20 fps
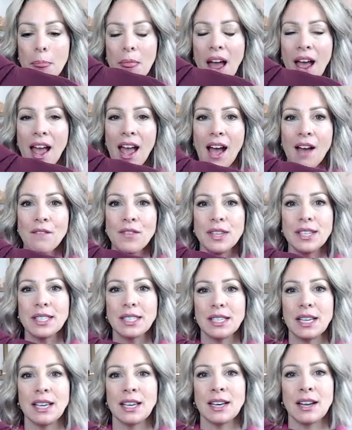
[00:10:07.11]
I have
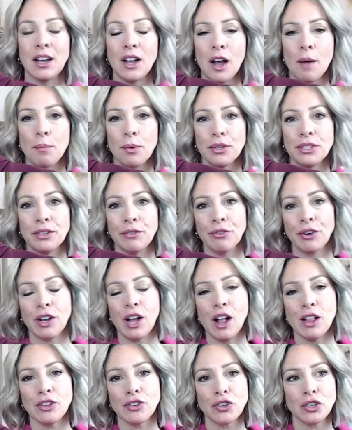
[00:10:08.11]
this in a couple of different
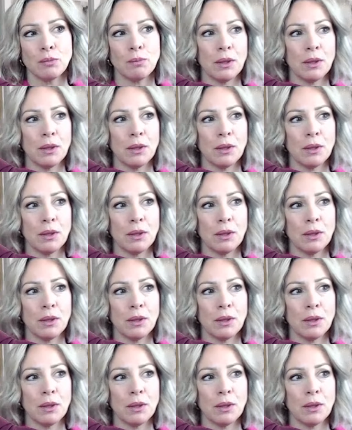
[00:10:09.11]
colors,